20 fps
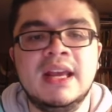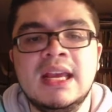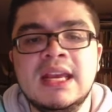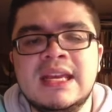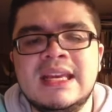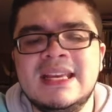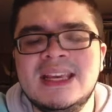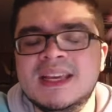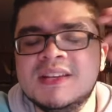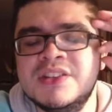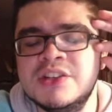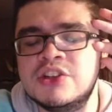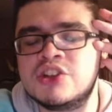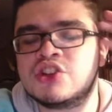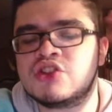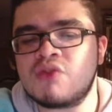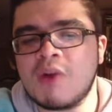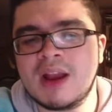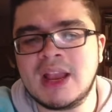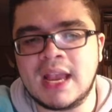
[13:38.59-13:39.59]
He isn't
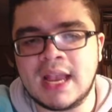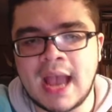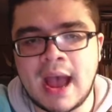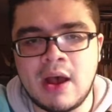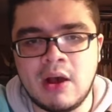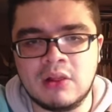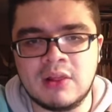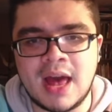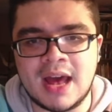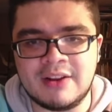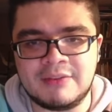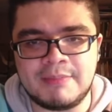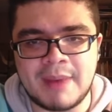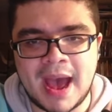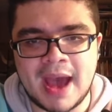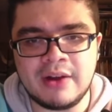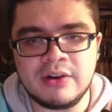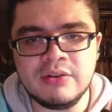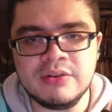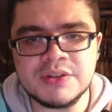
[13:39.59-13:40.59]
striking out a lot of
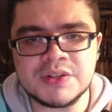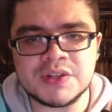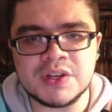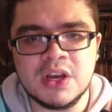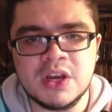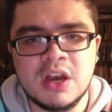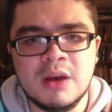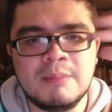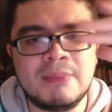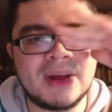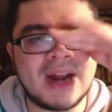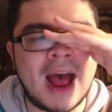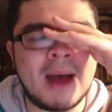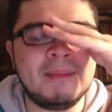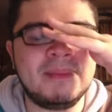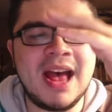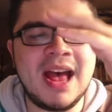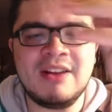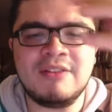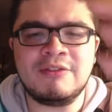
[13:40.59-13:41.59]
batters, but I'm
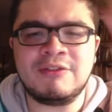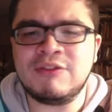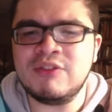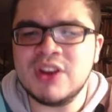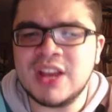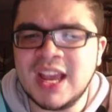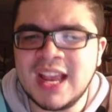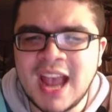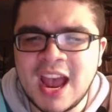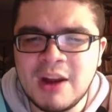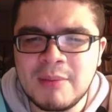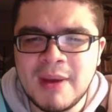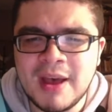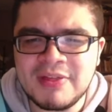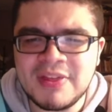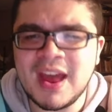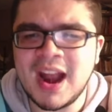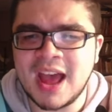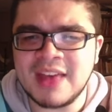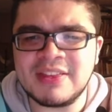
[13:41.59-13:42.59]
not freaking out about
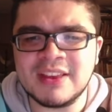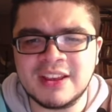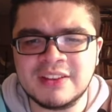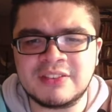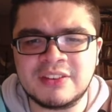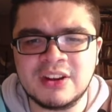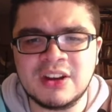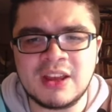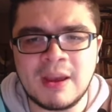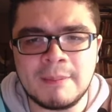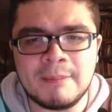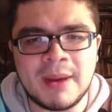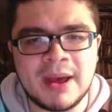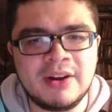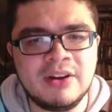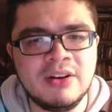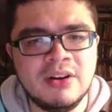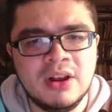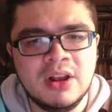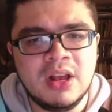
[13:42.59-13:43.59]
that. I think it's going to get
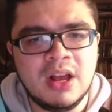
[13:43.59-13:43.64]
better.